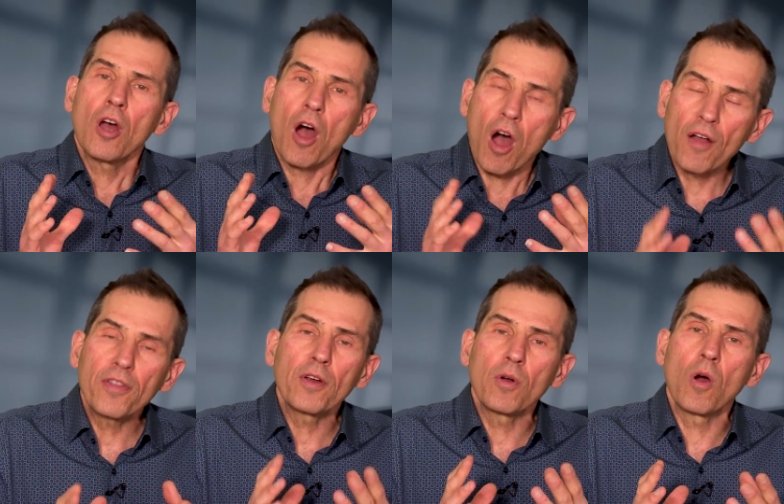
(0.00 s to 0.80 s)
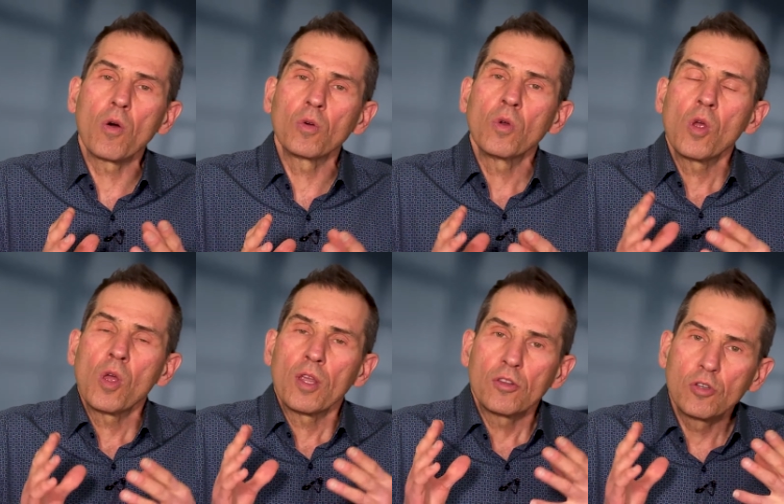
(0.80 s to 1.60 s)
on their own
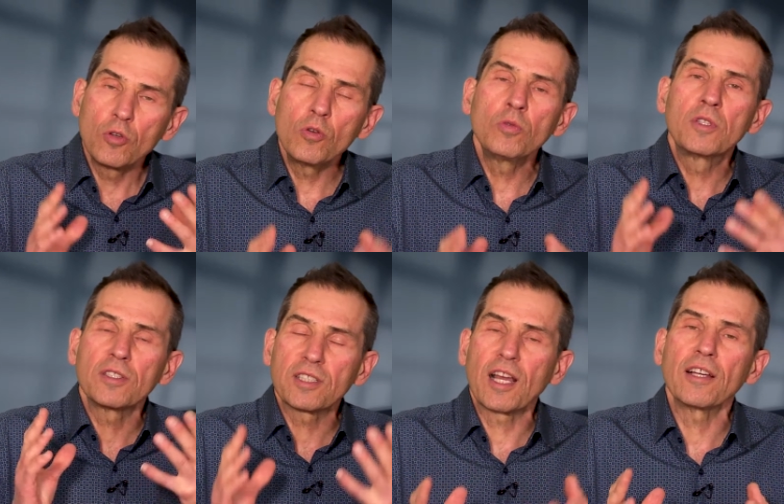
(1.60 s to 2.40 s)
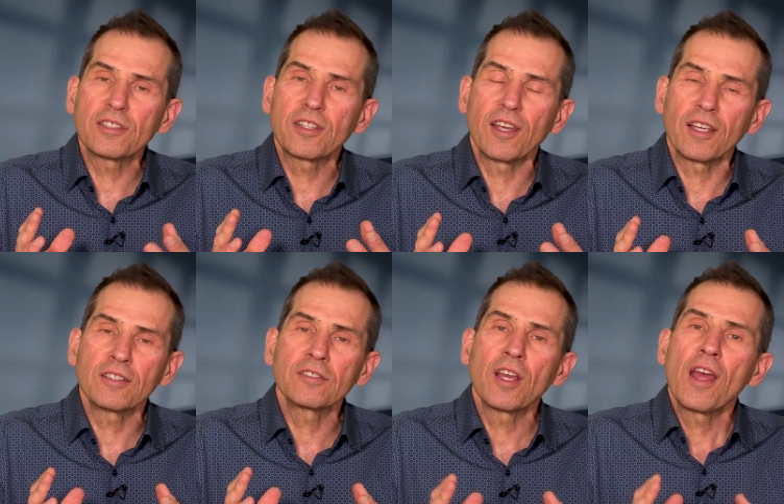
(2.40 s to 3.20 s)
to discuss
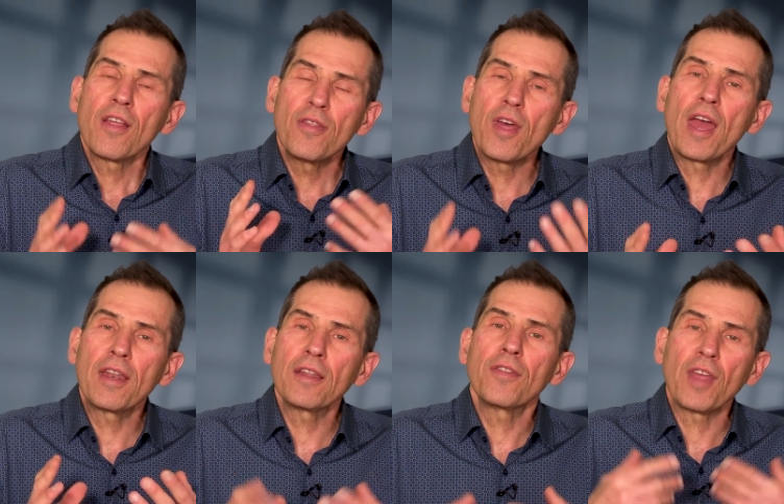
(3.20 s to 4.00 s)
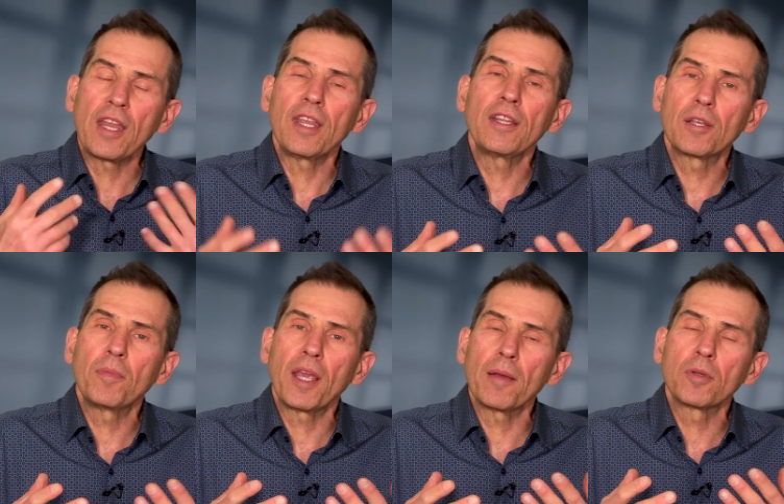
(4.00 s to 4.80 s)
things, then they need to
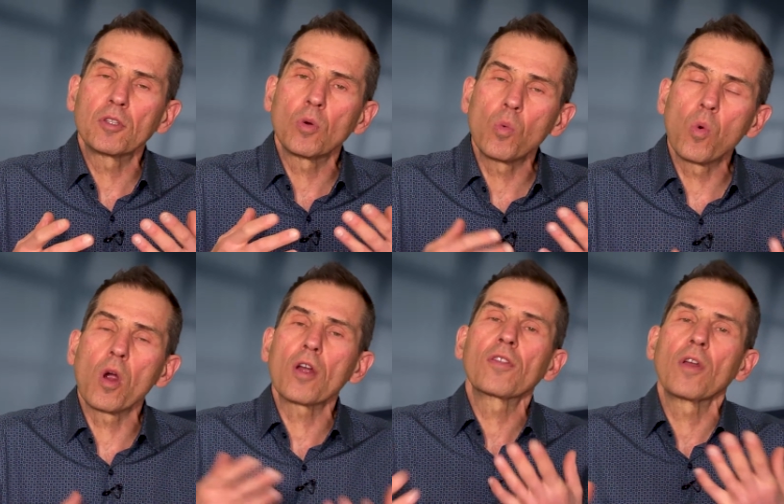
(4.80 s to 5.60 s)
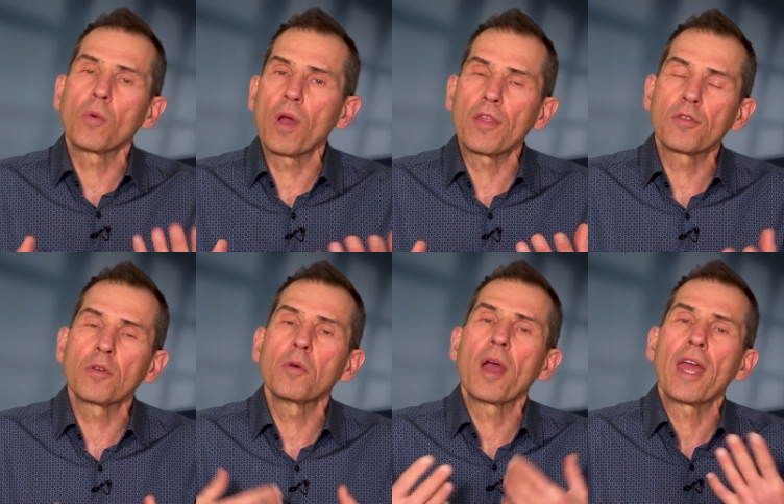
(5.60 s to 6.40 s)
be able to work their way
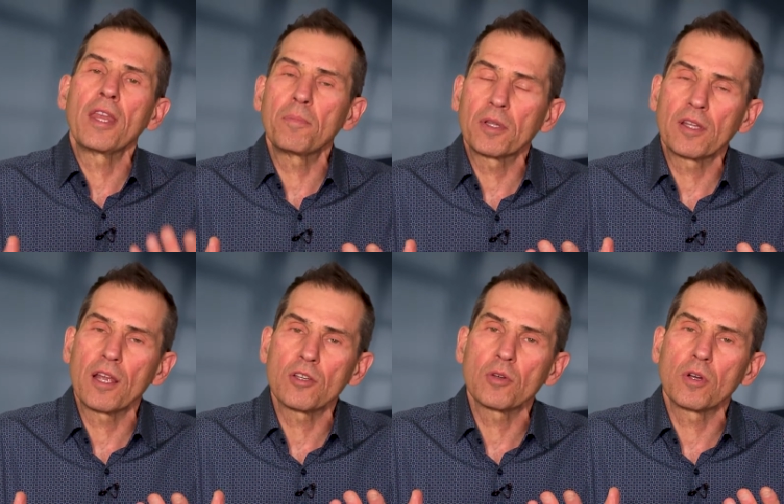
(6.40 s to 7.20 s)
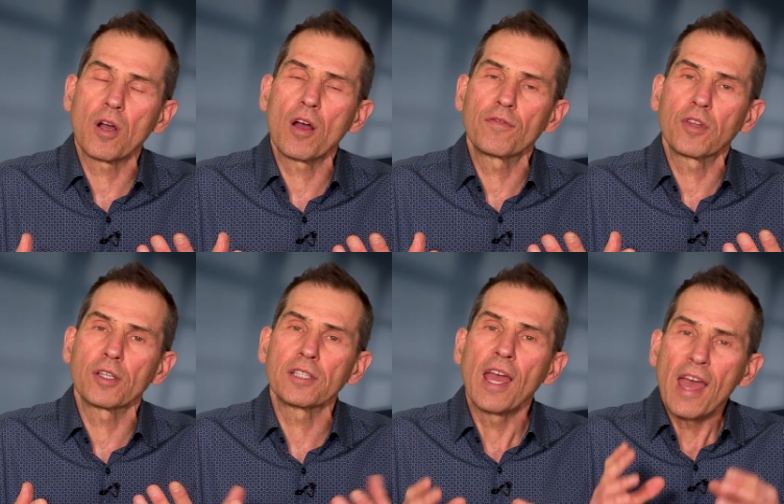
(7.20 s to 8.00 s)
through any potential
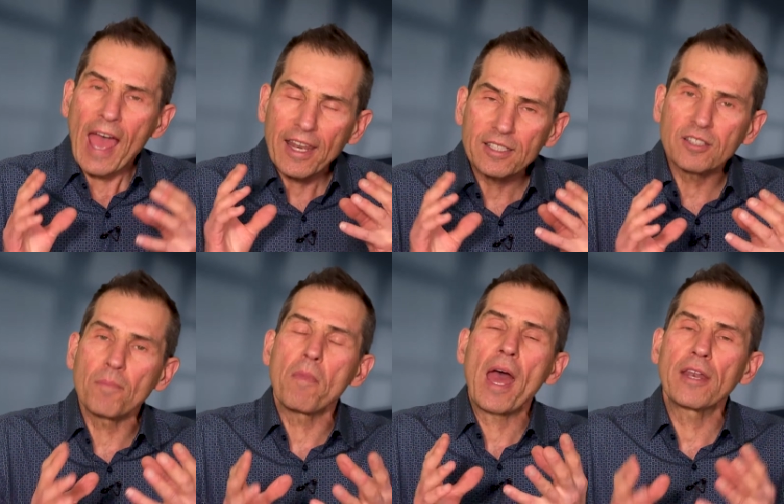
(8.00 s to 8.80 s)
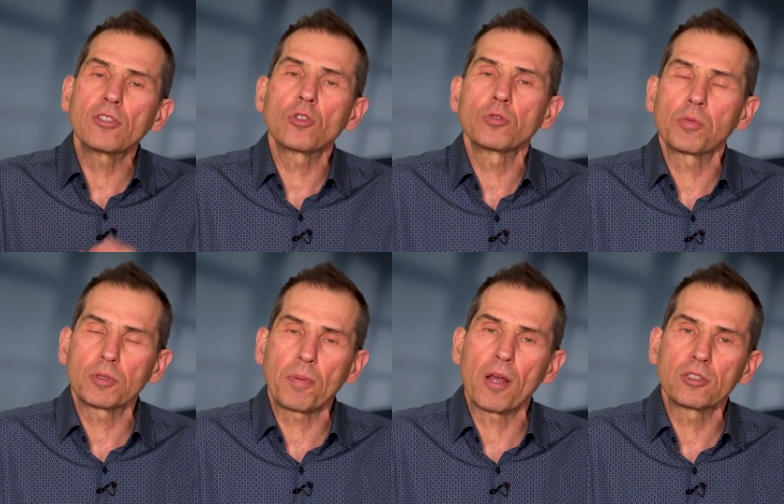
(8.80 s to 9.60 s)
conflicts. And it's the manager's
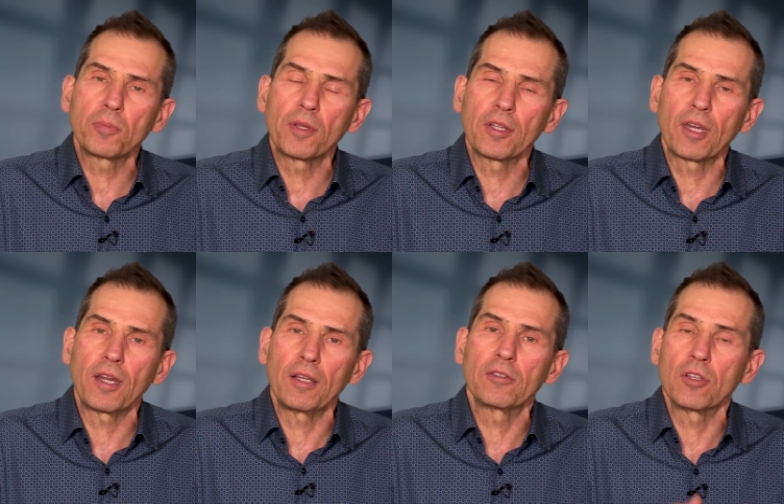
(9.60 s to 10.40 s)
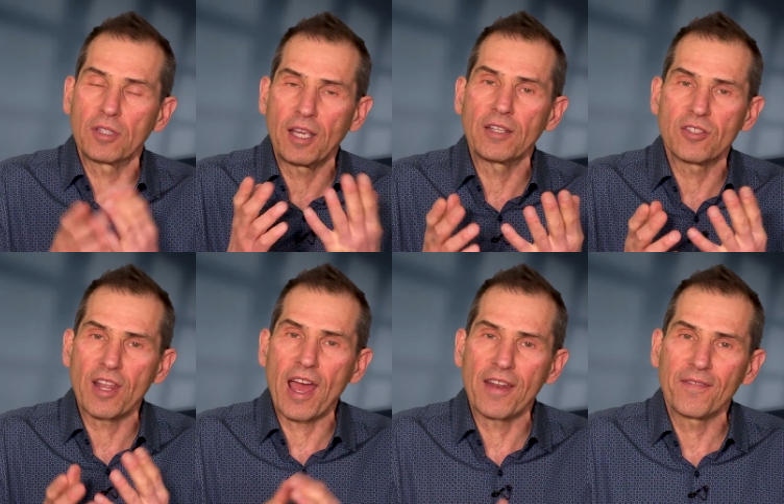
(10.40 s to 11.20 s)
responsibility to teach
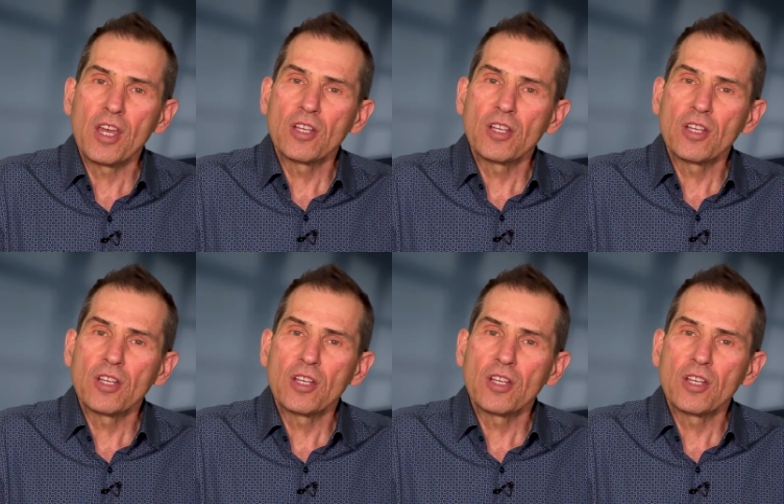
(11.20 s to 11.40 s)
that.